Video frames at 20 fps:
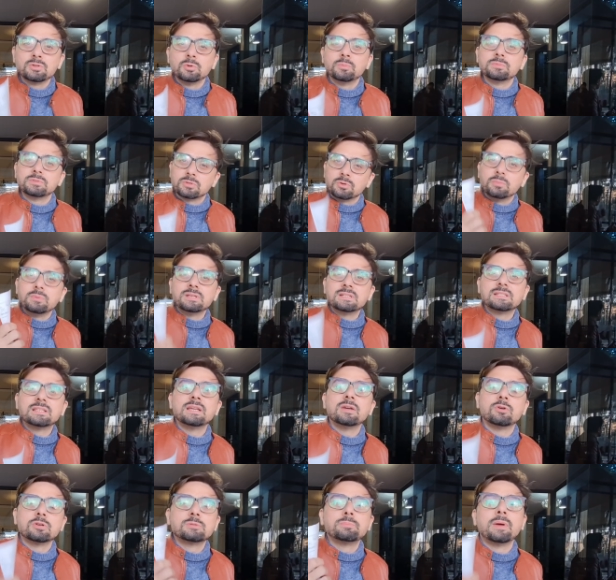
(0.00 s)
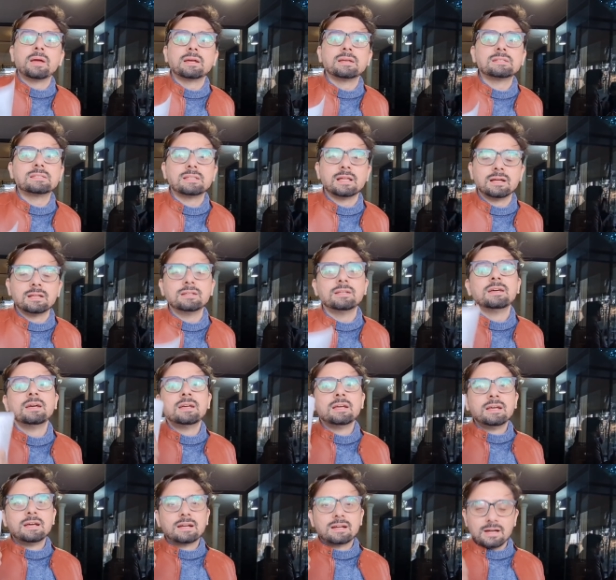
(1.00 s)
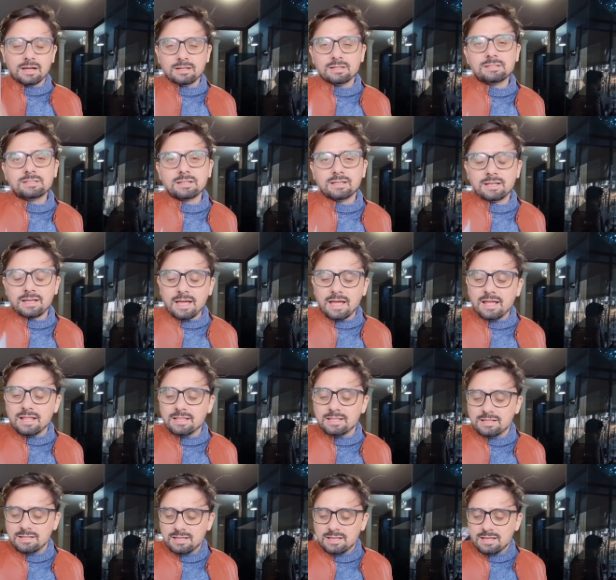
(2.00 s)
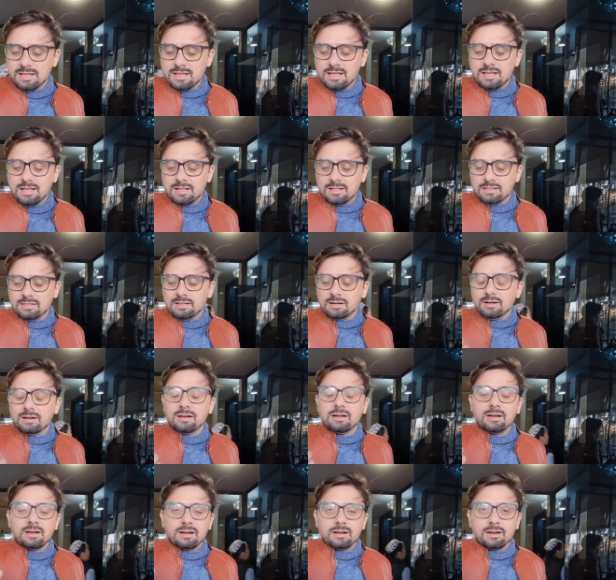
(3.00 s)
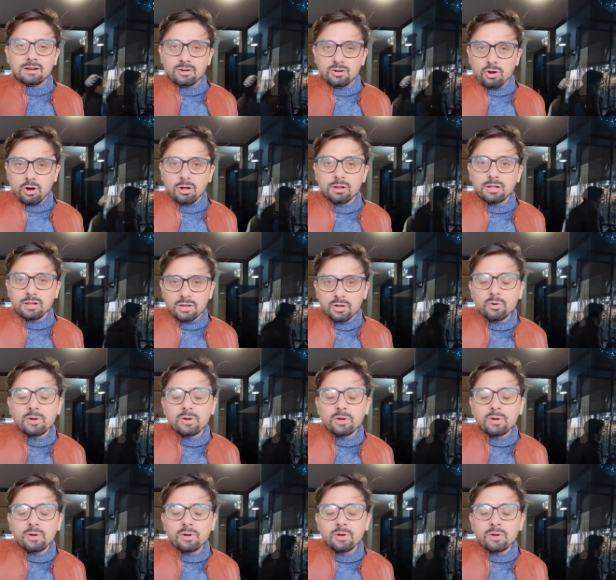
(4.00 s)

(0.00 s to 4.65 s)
soum. Soum is the Uzbekistan currency and the dollar,